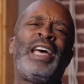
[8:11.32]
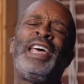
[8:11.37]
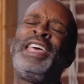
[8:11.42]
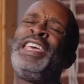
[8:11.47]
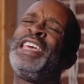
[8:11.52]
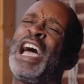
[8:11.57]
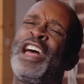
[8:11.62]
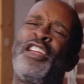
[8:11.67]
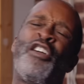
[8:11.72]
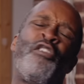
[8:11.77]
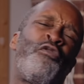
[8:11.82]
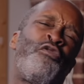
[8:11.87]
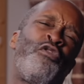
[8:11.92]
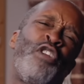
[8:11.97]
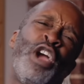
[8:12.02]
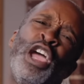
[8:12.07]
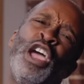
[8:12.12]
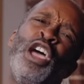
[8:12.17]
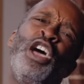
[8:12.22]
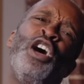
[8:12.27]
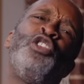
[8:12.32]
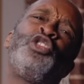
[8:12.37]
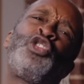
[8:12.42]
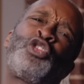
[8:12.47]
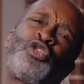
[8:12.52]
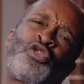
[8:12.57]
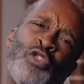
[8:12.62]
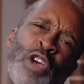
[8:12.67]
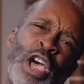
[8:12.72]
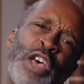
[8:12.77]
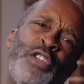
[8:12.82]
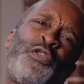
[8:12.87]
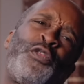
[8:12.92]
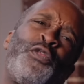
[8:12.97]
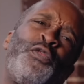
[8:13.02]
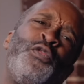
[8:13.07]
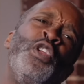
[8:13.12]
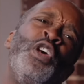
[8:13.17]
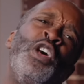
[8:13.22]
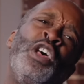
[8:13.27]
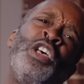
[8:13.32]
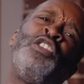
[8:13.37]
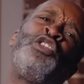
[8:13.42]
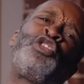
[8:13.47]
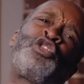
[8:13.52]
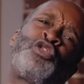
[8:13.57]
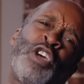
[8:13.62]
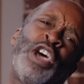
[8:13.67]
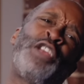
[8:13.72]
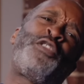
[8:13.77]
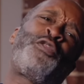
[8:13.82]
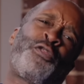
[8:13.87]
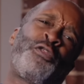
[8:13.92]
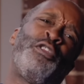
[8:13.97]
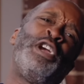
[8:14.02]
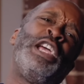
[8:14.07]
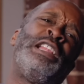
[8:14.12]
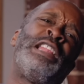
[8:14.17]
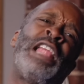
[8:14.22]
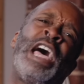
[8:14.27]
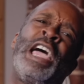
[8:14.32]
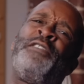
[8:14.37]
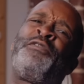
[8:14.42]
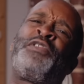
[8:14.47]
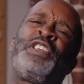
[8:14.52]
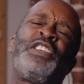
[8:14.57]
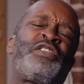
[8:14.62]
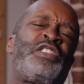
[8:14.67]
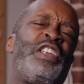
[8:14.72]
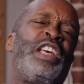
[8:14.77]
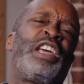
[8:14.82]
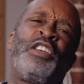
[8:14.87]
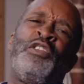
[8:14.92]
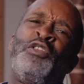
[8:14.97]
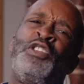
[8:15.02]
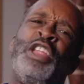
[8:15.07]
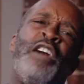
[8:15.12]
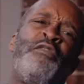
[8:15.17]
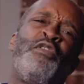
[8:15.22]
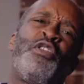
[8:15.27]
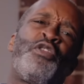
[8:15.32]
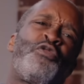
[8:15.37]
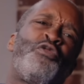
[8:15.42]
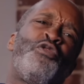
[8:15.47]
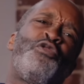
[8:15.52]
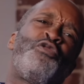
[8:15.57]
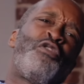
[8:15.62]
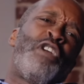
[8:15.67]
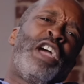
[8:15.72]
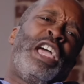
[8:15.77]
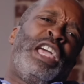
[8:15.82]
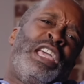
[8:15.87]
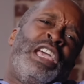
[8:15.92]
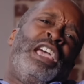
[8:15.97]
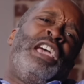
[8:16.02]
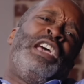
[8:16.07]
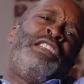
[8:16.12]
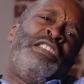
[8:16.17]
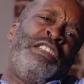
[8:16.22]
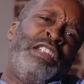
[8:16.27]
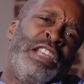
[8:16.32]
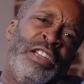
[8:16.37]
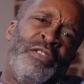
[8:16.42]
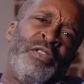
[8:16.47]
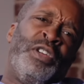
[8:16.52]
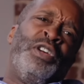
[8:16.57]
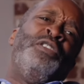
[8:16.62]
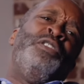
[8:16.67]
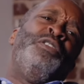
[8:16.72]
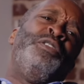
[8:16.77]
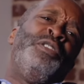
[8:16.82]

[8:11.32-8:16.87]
and he got a real stress-free life. This nigga never grew gray hair, neither.